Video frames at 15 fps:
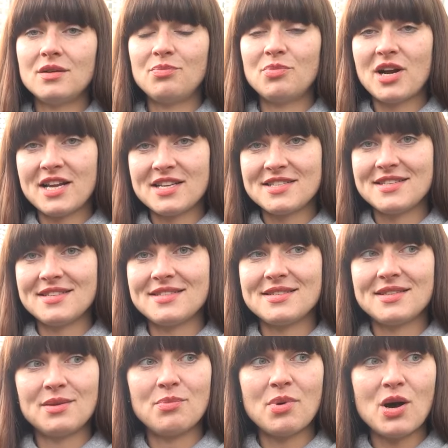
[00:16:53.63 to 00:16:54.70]

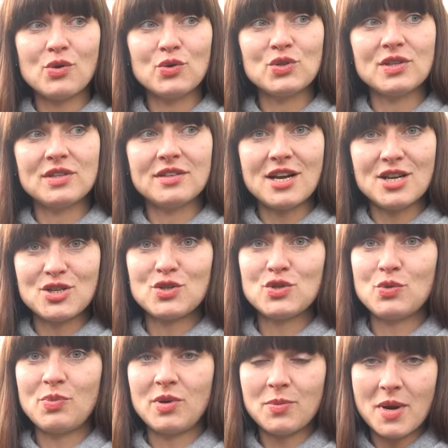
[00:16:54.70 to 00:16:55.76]
prices about Russian
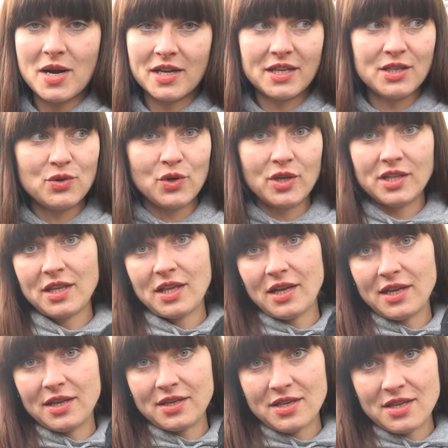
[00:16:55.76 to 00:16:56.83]
supermarket, you can
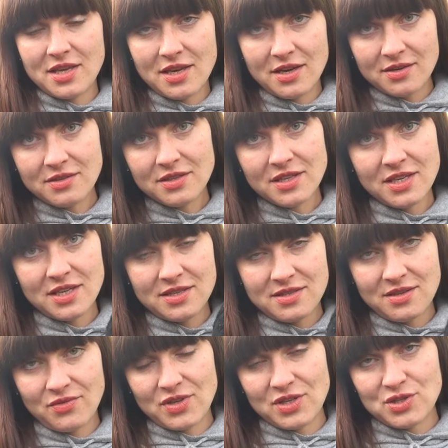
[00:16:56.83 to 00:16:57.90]
click here
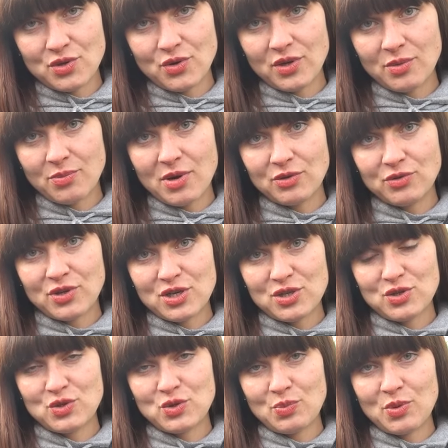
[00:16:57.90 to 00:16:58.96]
the video about
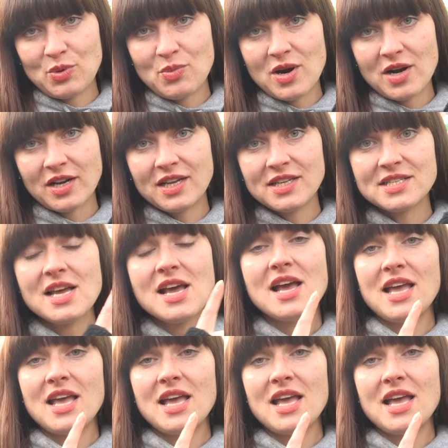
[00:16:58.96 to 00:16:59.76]
Russian supermarkets.